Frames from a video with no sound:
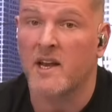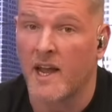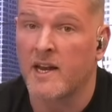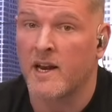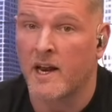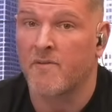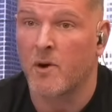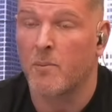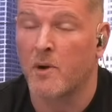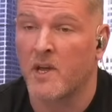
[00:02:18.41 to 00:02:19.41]
in an
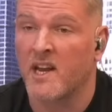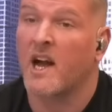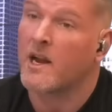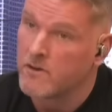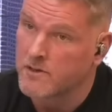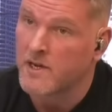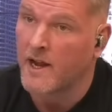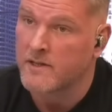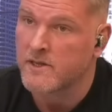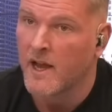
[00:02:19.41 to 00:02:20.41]
NFL building and
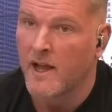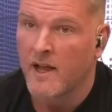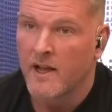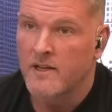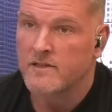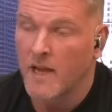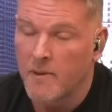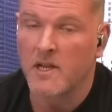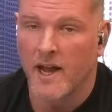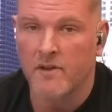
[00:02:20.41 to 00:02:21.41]
understands
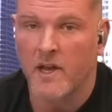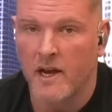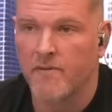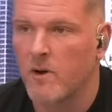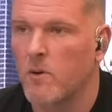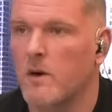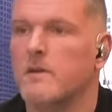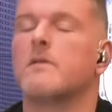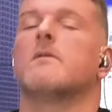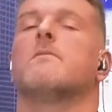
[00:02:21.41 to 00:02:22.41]
seemingly how the NFL works.